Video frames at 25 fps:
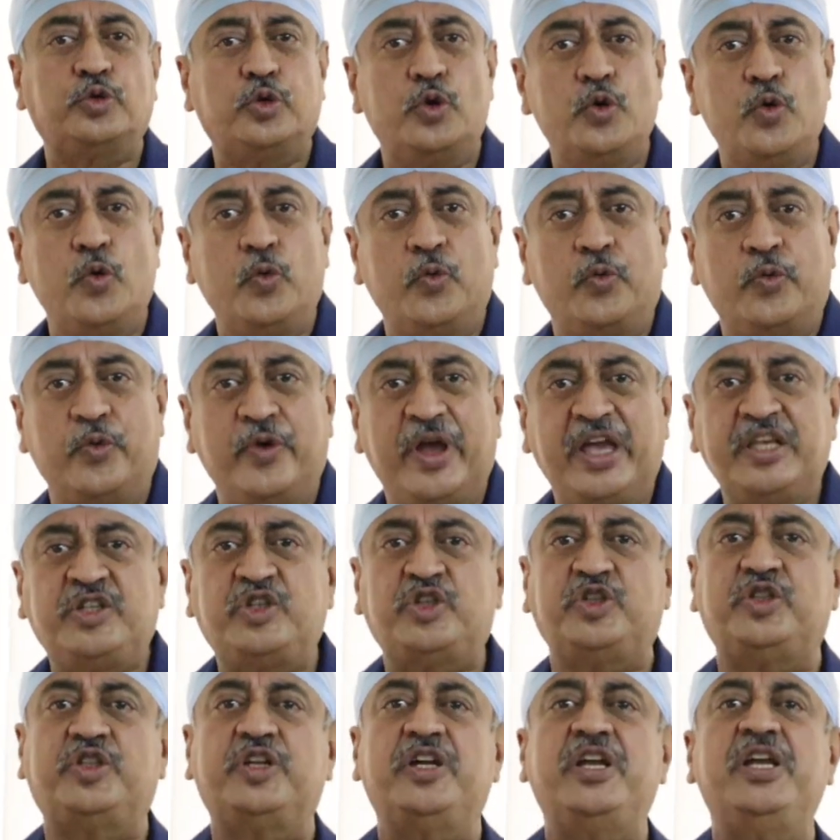through
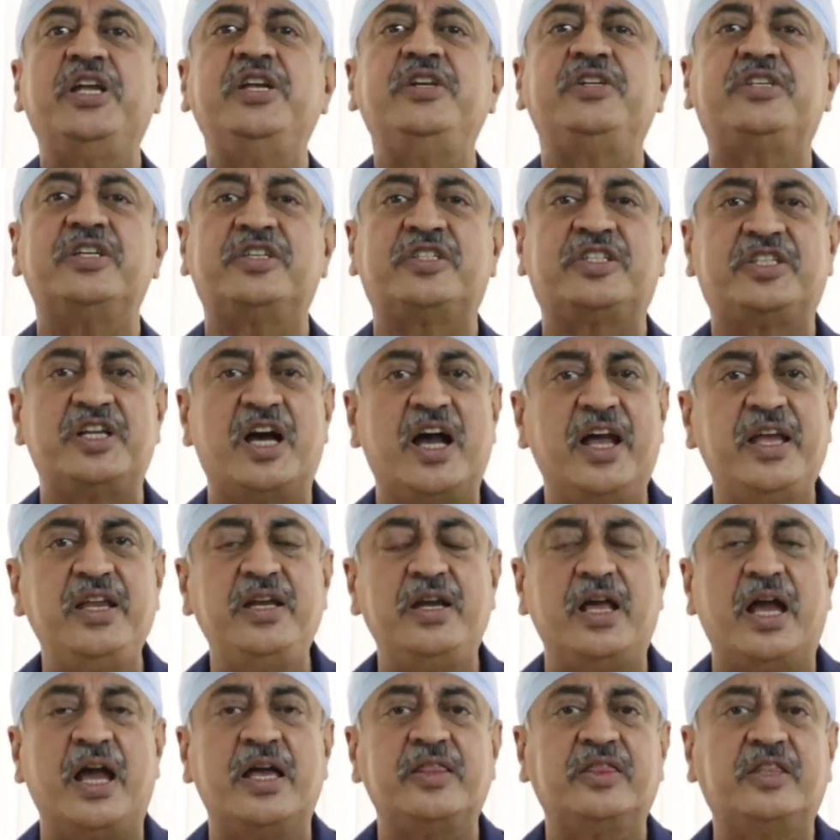which the
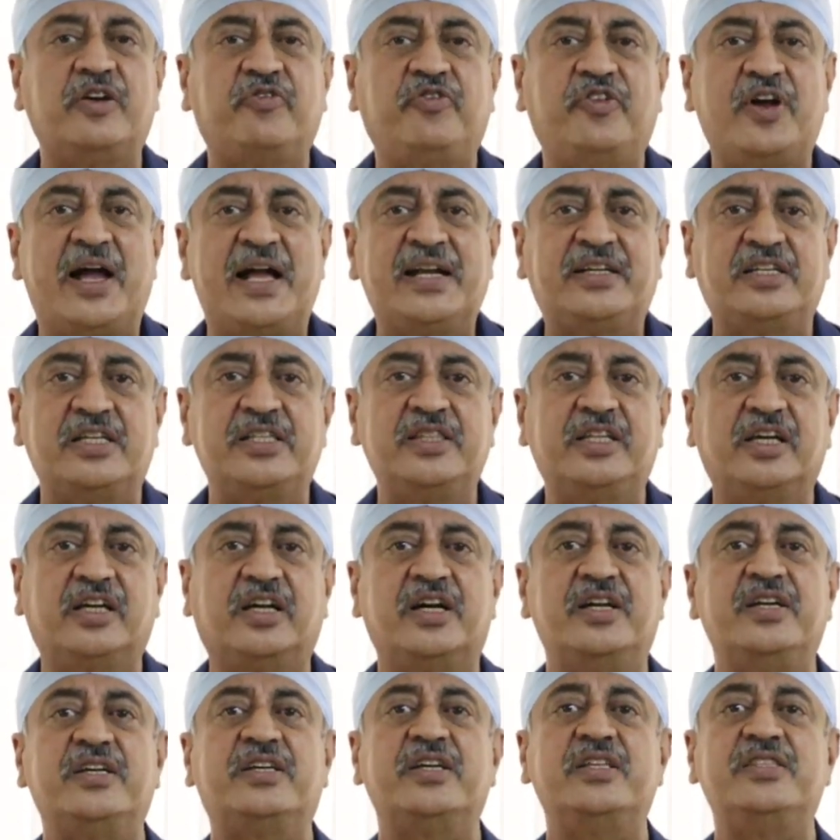intestine and the fat and the
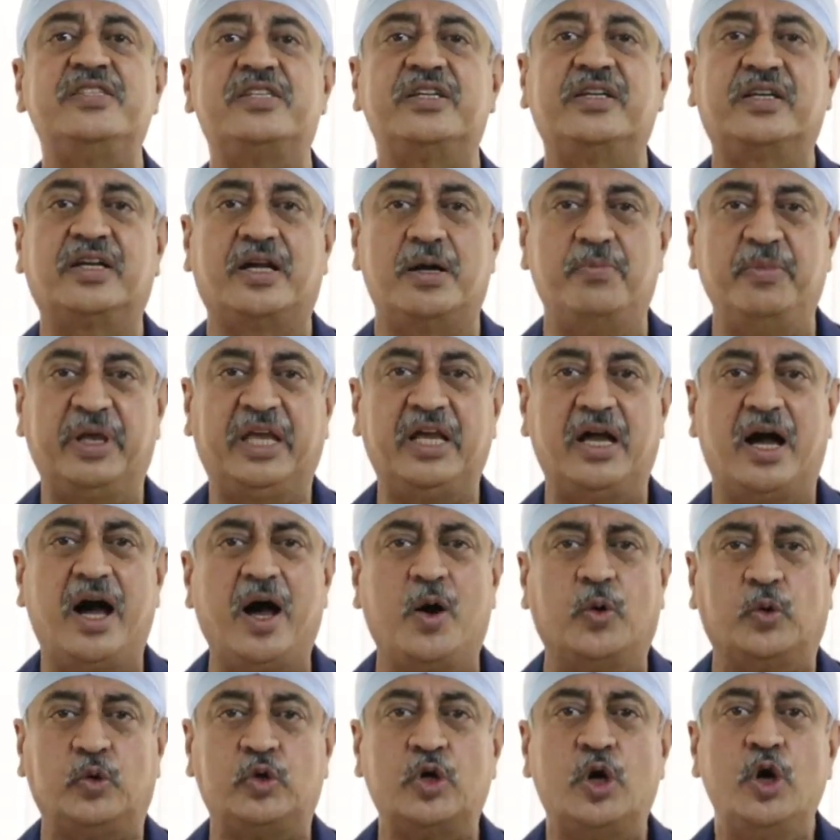contents are coming
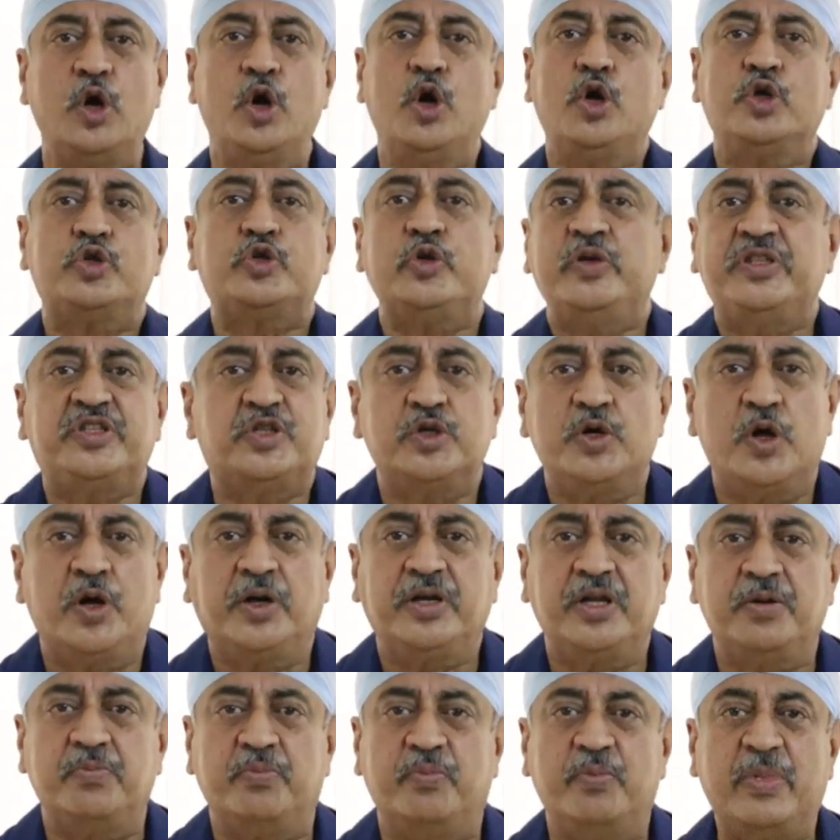out. So it's
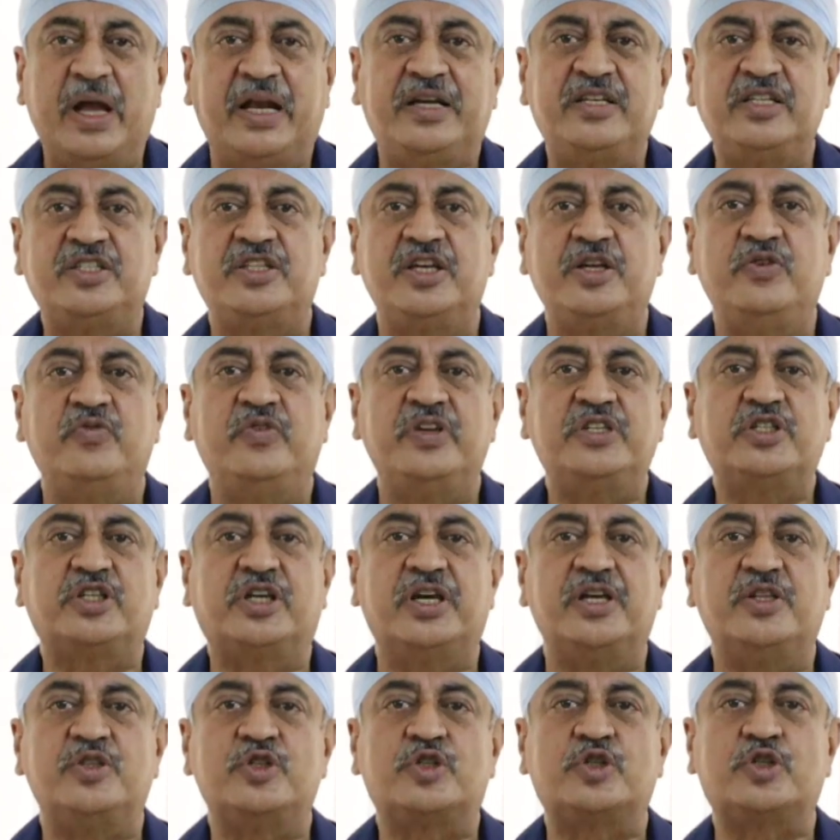not a medicine which
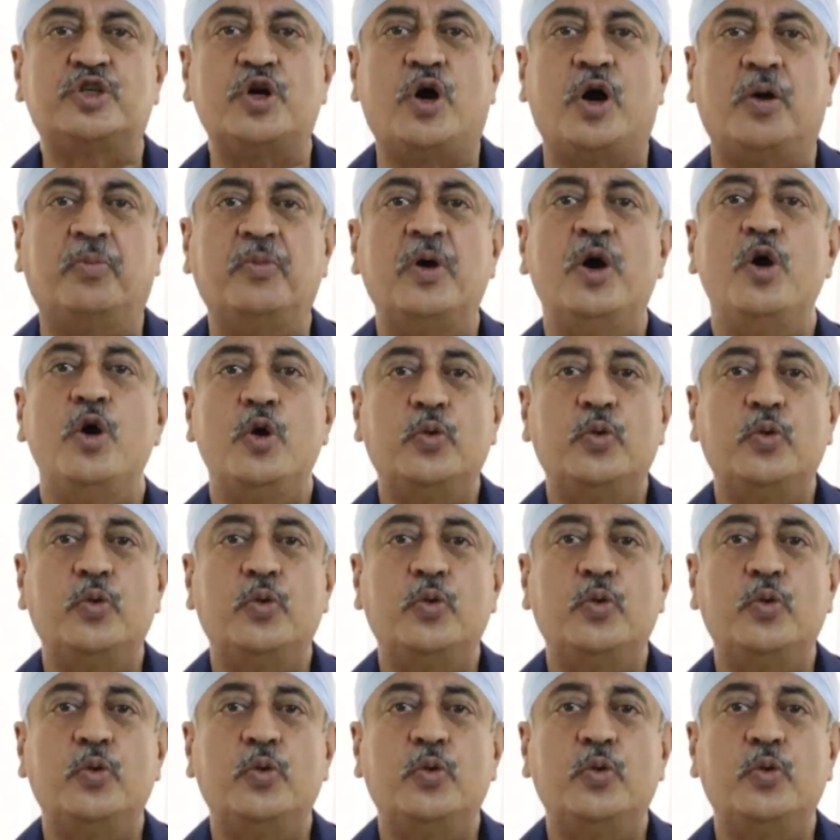can stop.